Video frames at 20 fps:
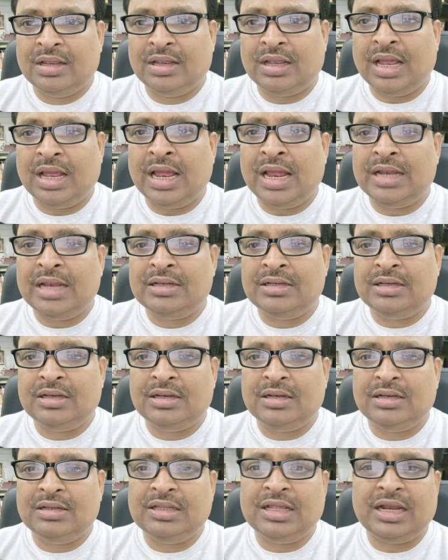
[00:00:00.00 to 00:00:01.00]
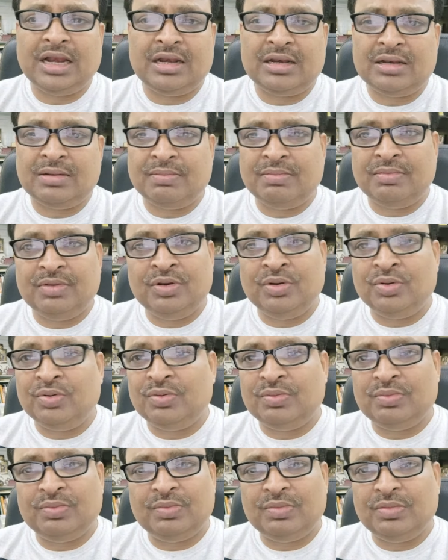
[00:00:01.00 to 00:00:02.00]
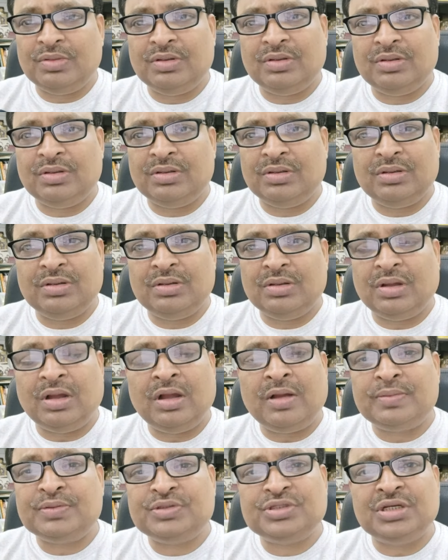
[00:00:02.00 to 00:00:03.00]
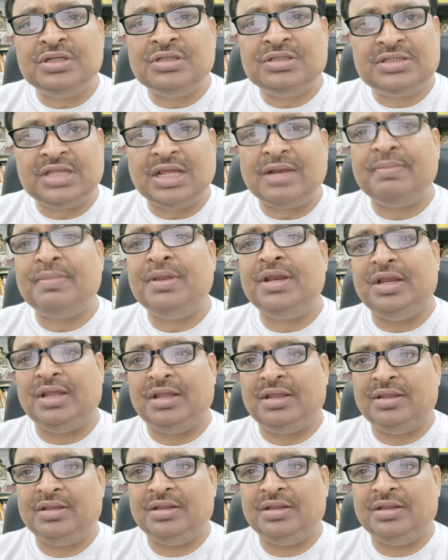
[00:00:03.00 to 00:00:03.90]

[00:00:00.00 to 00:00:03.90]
And there are, options are many.